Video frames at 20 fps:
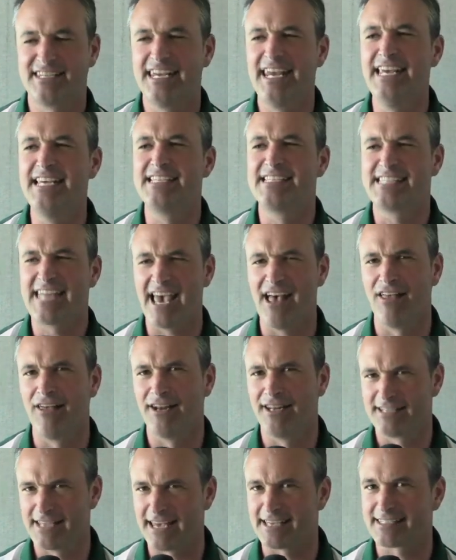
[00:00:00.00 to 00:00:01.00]
He's
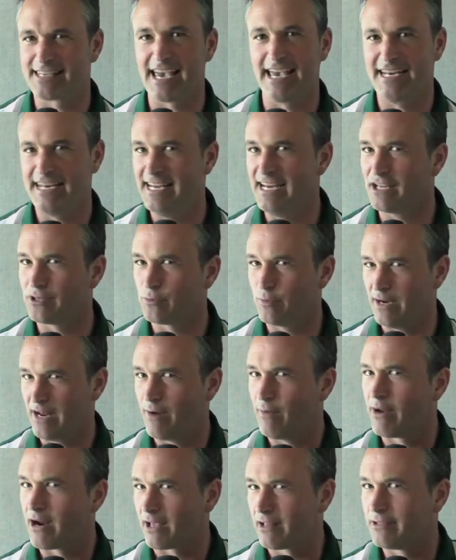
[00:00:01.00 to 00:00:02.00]
telling his SID to tweet.
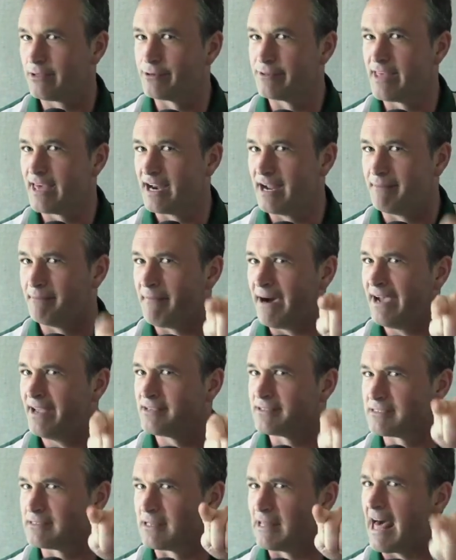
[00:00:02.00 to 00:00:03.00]
I want to clear that up.
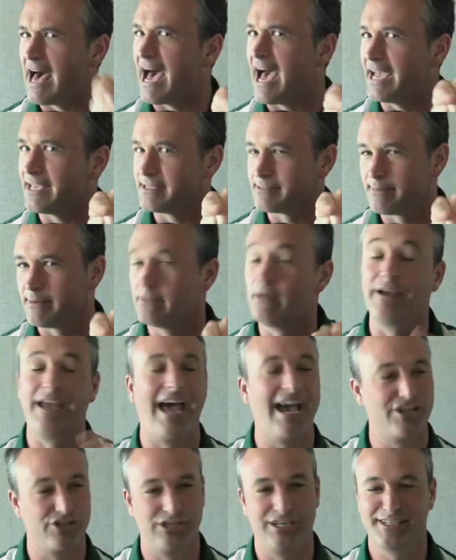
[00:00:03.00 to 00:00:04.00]
Miles lies, but
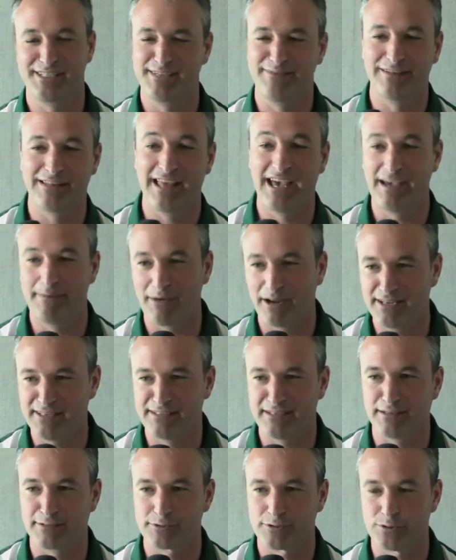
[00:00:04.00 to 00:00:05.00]
actually he doesn't even lie about it. He
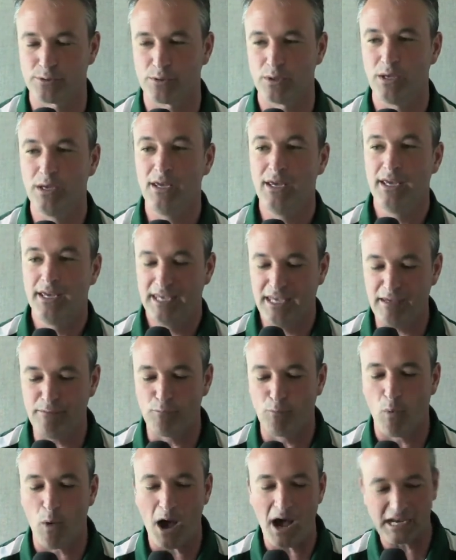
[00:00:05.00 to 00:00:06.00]
tells the truth. He
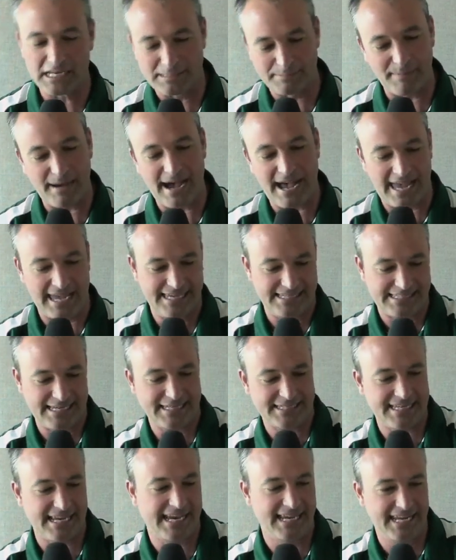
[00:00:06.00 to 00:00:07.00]
walks by his
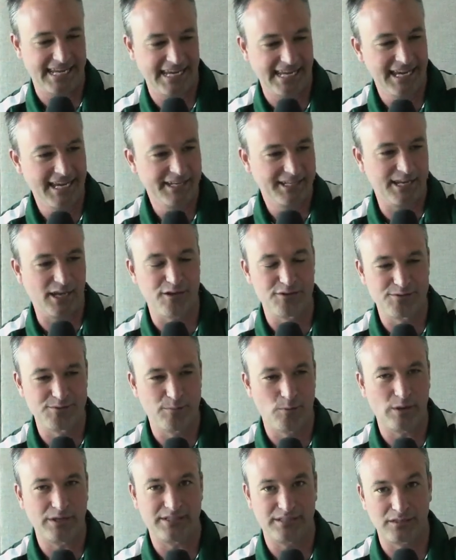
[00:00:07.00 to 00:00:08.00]
SID, tells
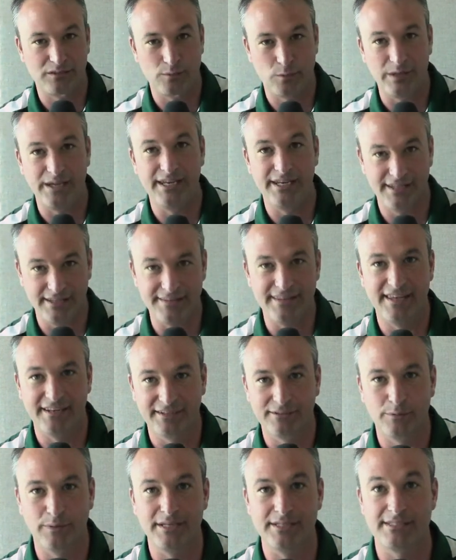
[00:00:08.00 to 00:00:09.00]
him what to tweet, and
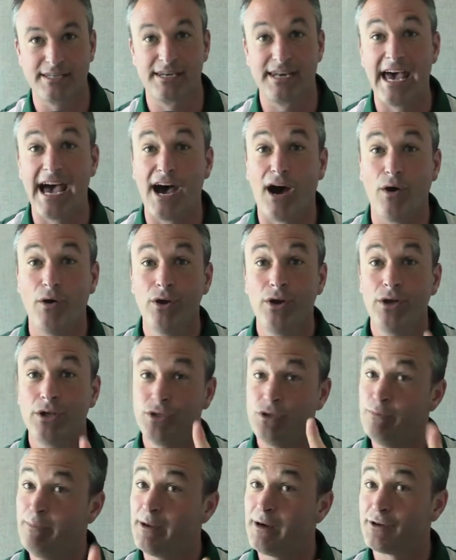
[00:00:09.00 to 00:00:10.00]
then tweets it. Now,
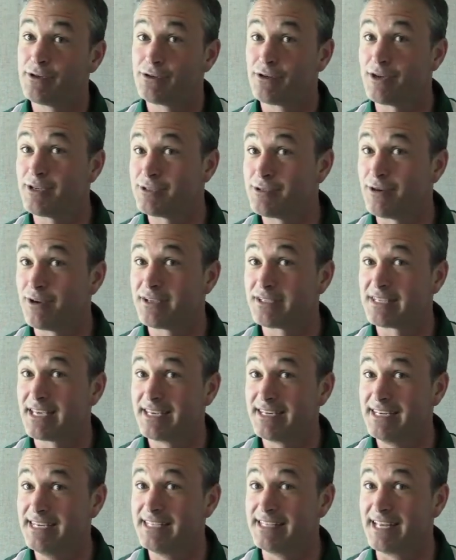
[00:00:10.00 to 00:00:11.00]
you better trust your
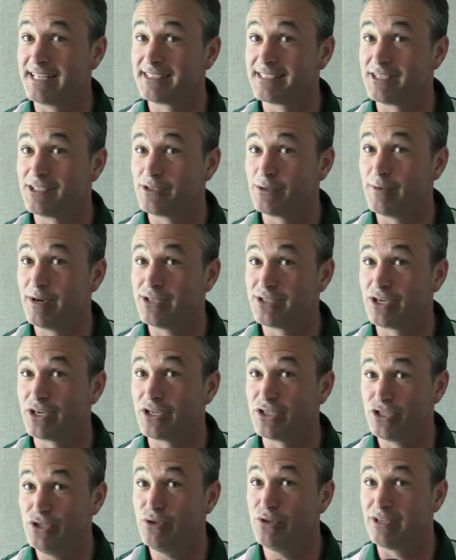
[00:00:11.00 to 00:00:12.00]
SID in that situation,
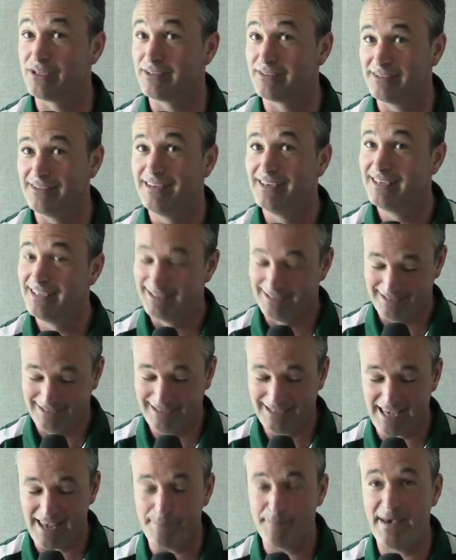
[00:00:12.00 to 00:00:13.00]
because you
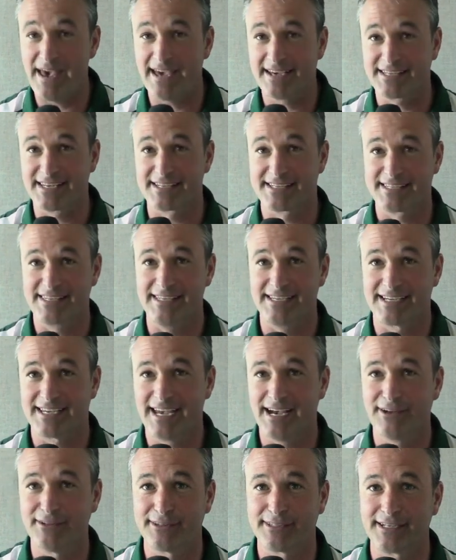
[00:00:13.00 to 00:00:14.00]
gave him access to the
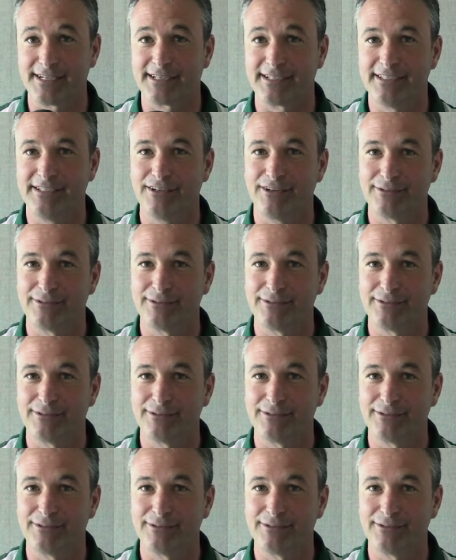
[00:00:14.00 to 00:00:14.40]
account there.